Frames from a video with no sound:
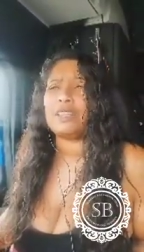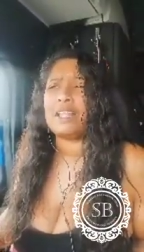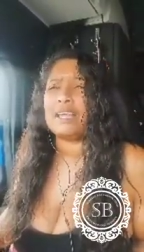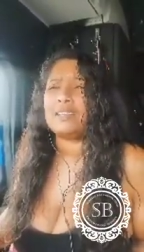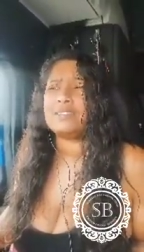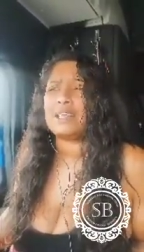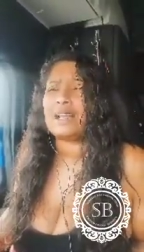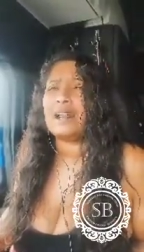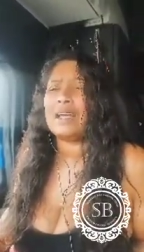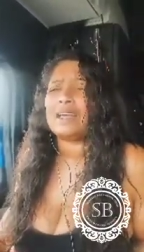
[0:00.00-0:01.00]
The one that goes
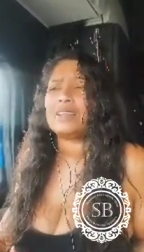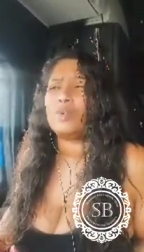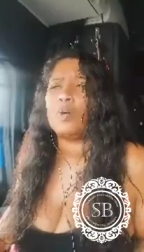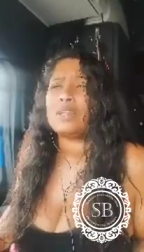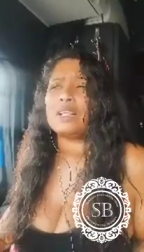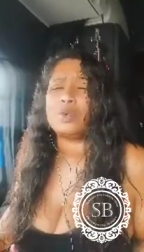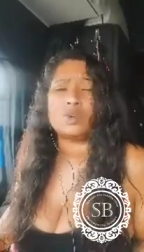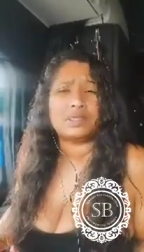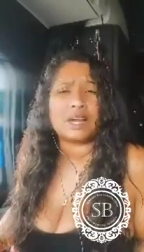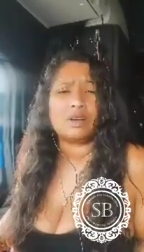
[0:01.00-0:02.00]
down to just
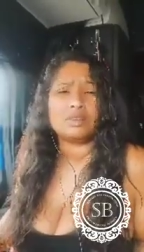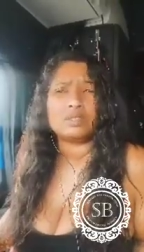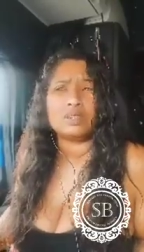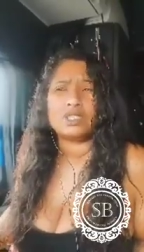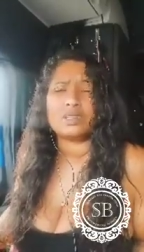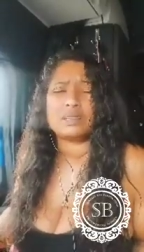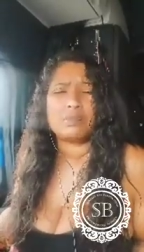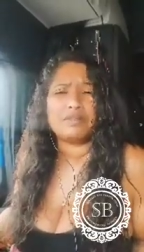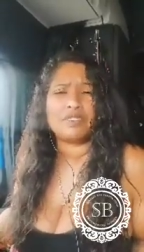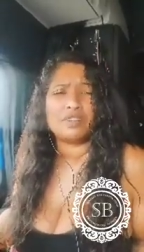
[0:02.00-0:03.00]
above your knee,
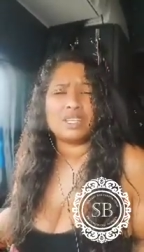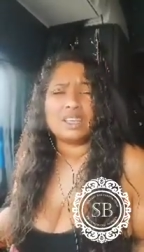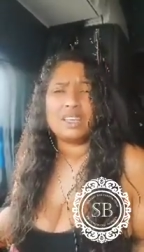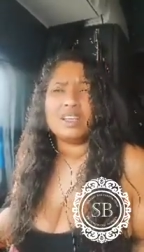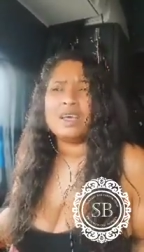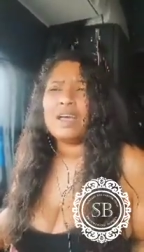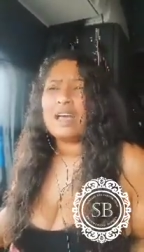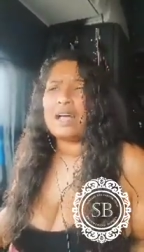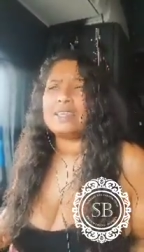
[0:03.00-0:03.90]
and there's one that's